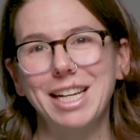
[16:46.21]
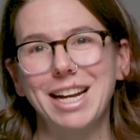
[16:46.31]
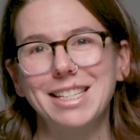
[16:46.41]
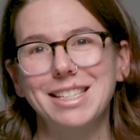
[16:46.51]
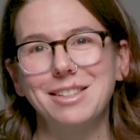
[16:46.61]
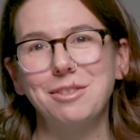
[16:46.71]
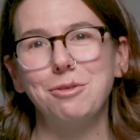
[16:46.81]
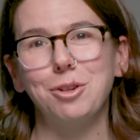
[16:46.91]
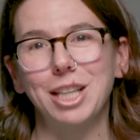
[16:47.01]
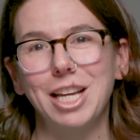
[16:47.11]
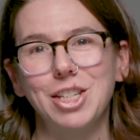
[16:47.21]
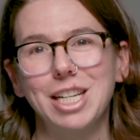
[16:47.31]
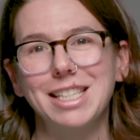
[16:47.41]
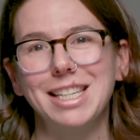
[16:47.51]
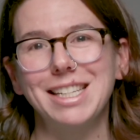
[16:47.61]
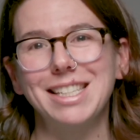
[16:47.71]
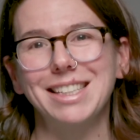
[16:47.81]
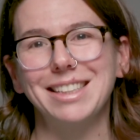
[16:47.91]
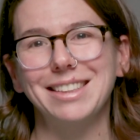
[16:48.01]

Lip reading: us for Digest This.